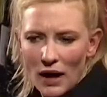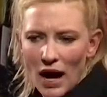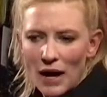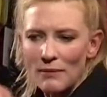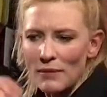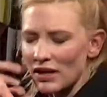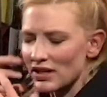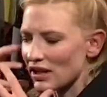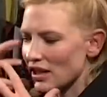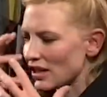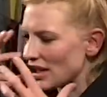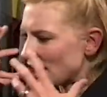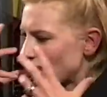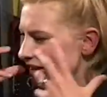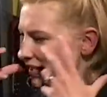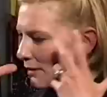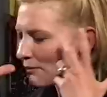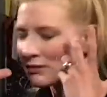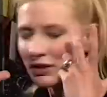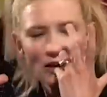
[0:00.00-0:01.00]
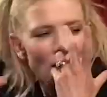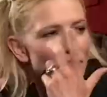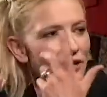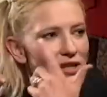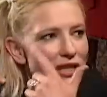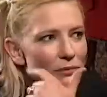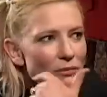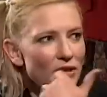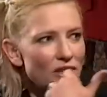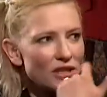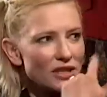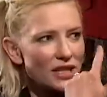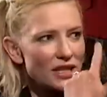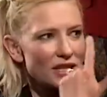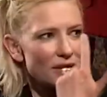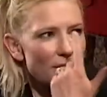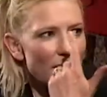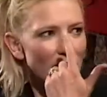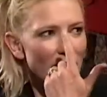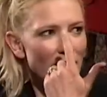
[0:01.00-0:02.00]
I'd much I'd accepted those images
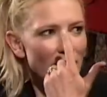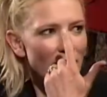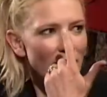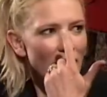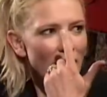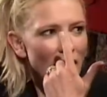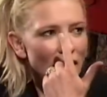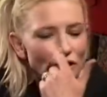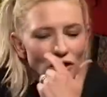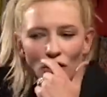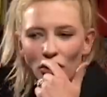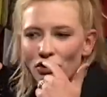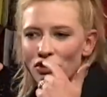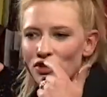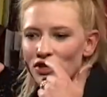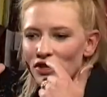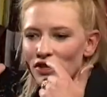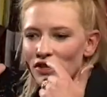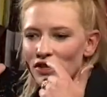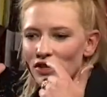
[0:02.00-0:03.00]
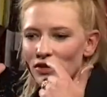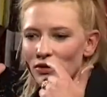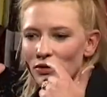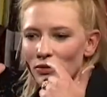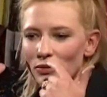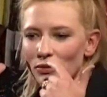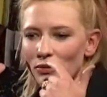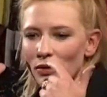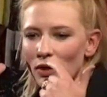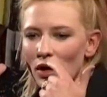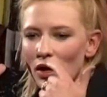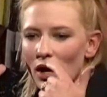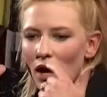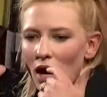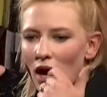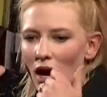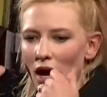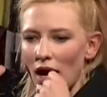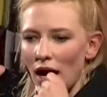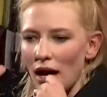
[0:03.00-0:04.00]
into my unconscious until
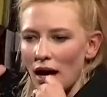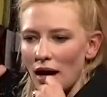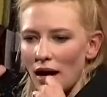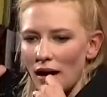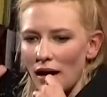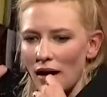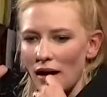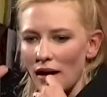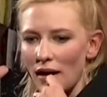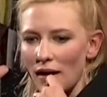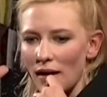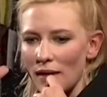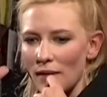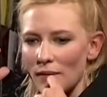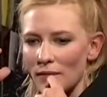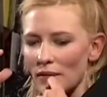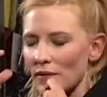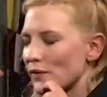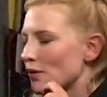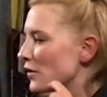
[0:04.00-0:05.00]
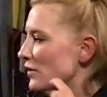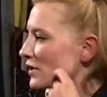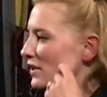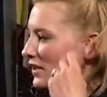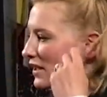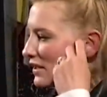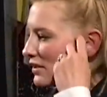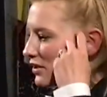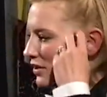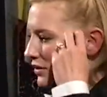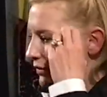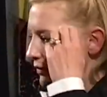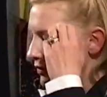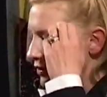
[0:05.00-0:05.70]
uh, the first assistant